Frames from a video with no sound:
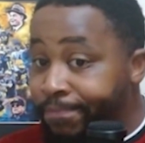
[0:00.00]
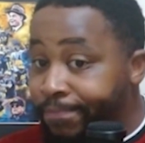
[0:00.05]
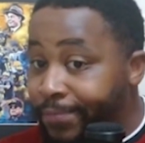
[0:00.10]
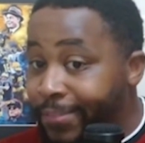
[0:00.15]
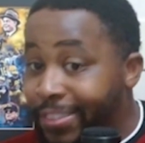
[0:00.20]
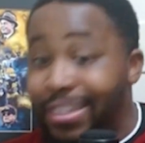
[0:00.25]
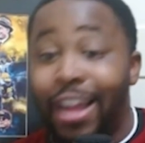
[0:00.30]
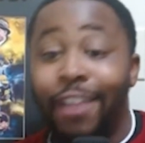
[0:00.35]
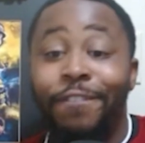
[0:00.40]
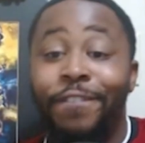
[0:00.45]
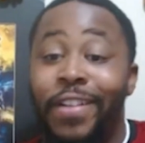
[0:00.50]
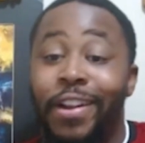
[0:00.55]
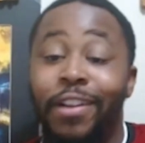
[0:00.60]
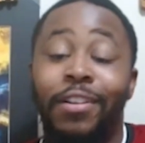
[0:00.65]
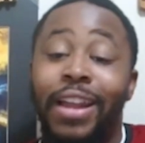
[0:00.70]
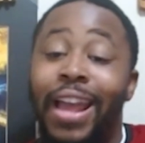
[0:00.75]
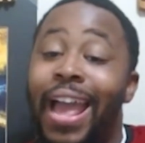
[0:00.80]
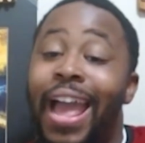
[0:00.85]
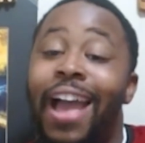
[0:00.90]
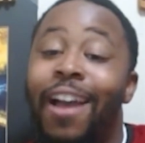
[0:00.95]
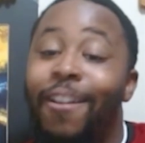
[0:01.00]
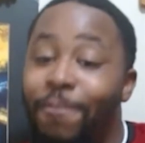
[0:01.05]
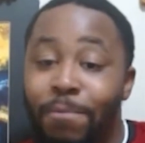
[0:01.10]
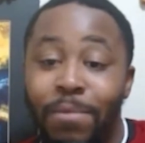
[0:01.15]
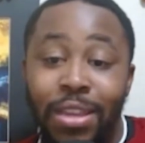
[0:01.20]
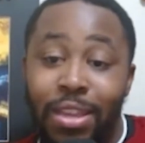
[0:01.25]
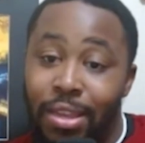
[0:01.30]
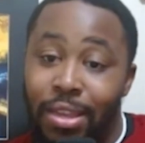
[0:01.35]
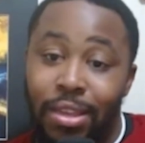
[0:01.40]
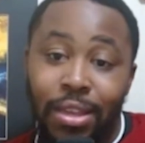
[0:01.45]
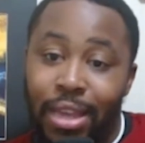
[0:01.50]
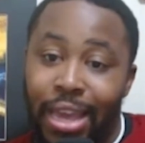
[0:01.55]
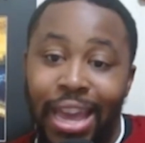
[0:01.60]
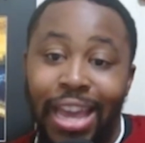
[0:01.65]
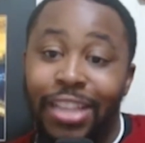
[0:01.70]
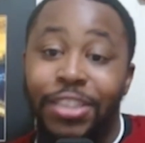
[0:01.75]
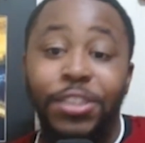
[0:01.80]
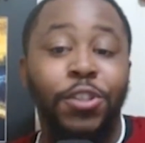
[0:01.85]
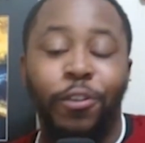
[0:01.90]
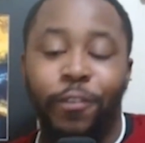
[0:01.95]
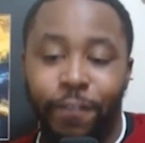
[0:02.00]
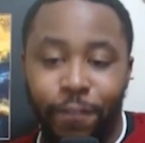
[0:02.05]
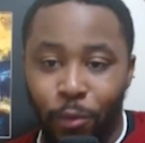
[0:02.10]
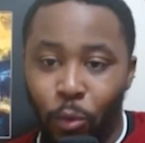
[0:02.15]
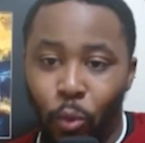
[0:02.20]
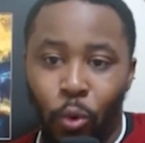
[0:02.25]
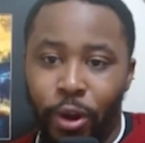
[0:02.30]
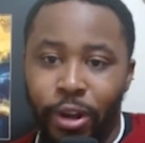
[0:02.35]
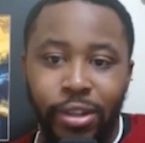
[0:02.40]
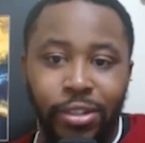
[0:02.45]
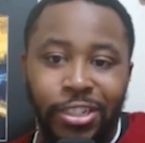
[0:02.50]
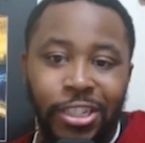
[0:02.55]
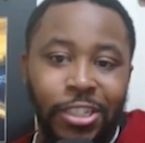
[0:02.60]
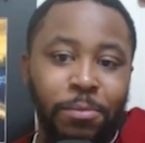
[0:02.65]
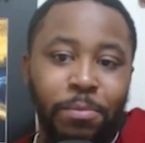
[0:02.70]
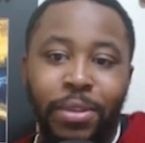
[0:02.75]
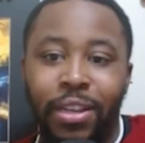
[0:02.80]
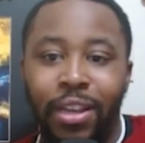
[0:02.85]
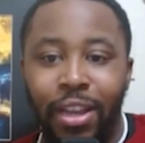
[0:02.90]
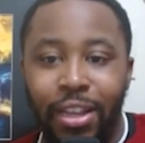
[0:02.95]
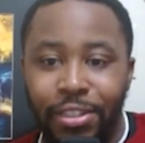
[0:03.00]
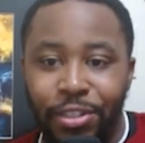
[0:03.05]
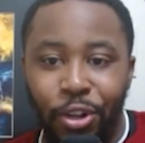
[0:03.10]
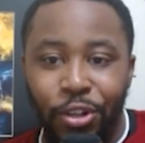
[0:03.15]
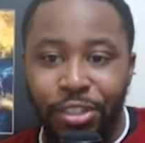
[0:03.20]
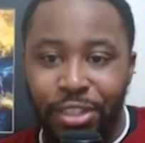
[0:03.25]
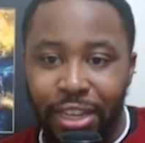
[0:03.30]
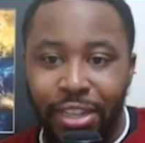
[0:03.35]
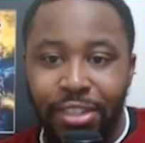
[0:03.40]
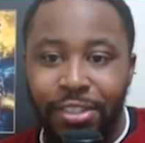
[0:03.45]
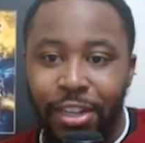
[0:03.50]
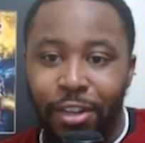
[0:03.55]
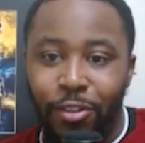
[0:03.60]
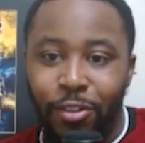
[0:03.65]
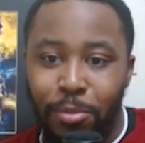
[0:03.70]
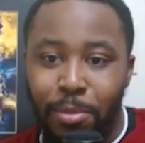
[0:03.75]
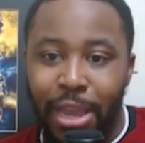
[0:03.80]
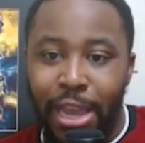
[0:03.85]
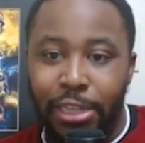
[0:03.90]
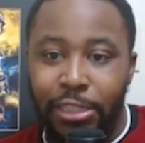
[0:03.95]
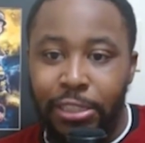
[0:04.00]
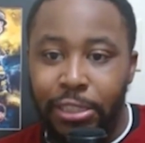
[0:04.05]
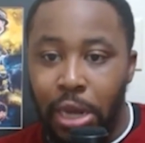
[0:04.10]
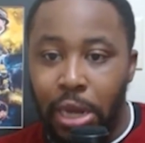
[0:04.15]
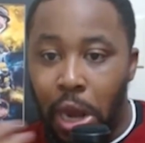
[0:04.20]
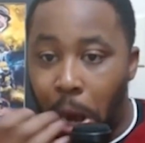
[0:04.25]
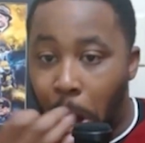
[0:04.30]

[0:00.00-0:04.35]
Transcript: It's not fair to have me answer for it just because our skin tones match.